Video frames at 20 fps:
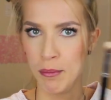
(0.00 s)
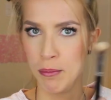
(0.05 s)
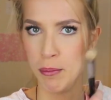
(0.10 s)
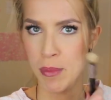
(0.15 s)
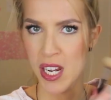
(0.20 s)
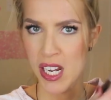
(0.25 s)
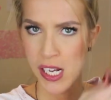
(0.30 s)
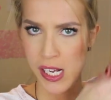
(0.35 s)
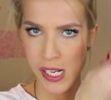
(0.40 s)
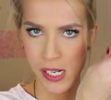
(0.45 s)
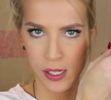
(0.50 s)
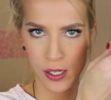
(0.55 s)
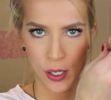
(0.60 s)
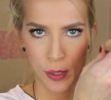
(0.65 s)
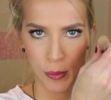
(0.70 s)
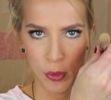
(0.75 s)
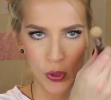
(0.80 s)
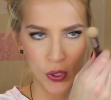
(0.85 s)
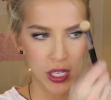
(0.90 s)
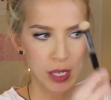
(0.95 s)
mini
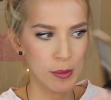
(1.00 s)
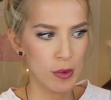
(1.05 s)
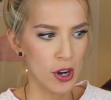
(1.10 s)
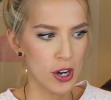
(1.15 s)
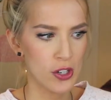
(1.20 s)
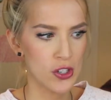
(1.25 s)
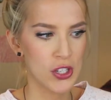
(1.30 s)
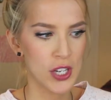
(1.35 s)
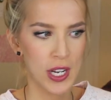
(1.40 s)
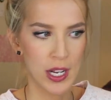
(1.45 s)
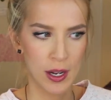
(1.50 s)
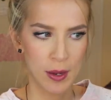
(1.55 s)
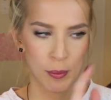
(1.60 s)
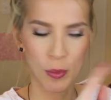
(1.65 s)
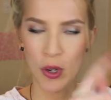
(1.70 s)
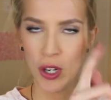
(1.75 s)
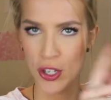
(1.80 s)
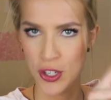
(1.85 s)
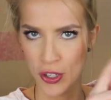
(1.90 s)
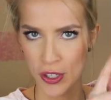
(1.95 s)
Kabuki brush, and I'm
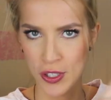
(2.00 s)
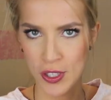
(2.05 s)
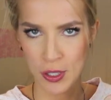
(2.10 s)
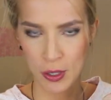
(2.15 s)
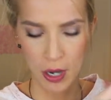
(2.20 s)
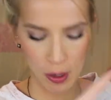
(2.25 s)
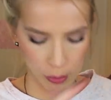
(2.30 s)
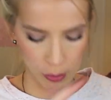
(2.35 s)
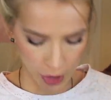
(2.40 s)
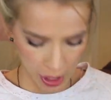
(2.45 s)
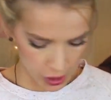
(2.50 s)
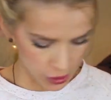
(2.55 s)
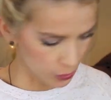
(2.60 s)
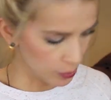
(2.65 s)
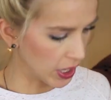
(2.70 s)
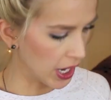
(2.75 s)
pretty sure it's crown brush,